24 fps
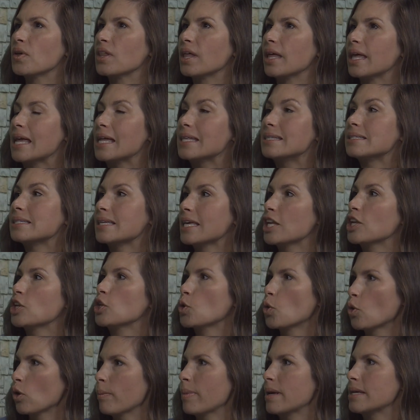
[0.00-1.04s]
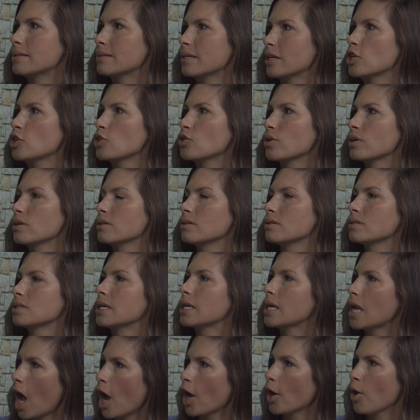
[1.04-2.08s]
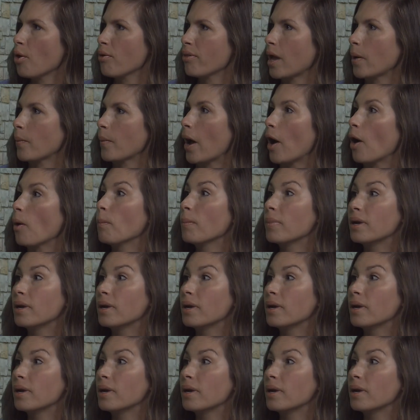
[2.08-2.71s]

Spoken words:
it's in your best interest to not go that route.